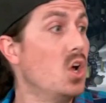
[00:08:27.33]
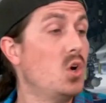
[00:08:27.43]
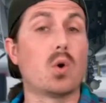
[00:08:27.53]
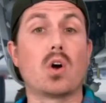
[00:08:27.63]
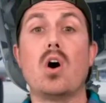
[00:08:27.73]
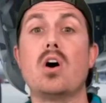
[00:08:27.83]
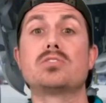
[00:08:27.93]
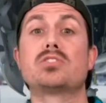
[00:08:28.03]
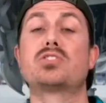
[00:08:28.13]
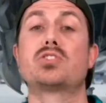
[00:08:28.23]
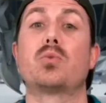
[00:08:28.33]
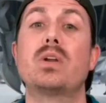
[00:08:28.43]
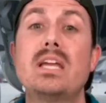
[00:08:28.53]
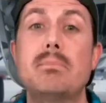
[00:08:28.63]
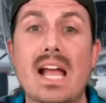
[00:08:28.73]
who are all
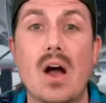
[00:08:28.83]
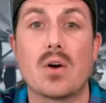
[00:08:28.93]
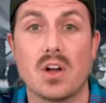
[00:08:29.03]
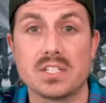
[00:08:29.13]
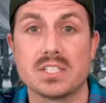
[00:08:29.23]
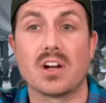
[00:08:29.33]
streaming out onto the